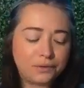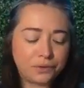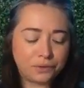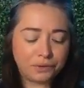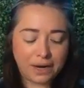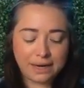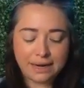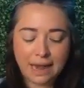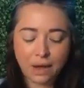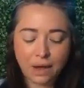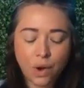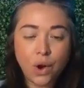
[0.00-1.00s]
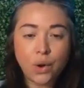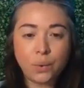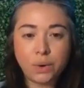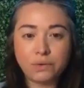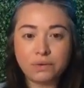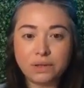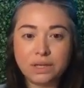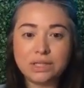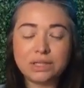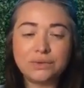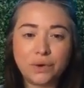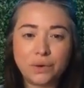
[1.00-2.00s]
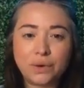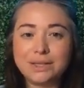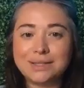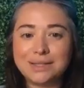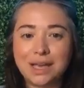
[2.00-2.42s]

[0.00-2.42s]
For right now, we are really just focused